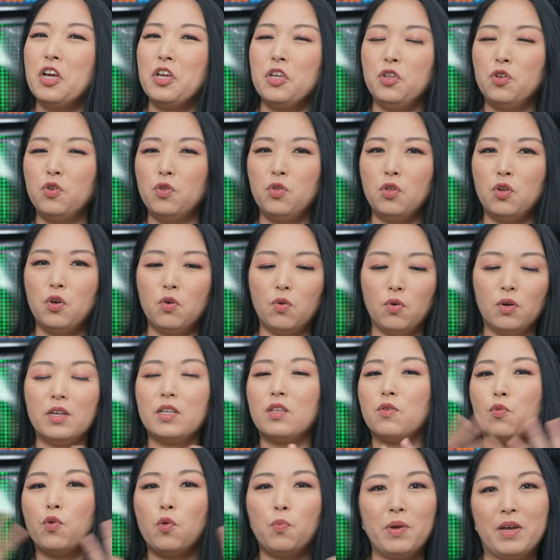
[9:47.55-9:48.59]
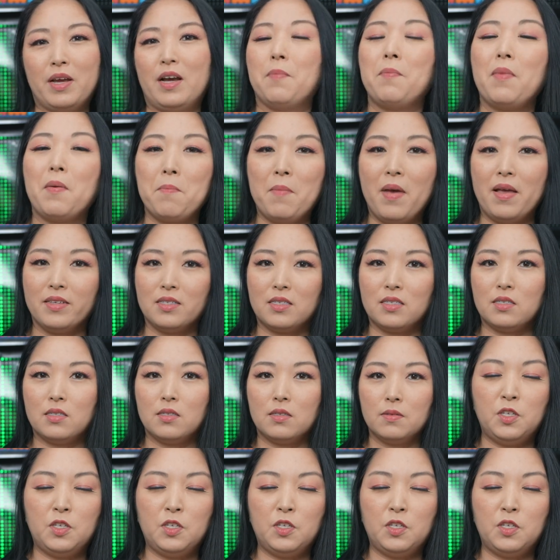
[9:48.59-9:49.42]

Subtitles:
you know it will become a mess.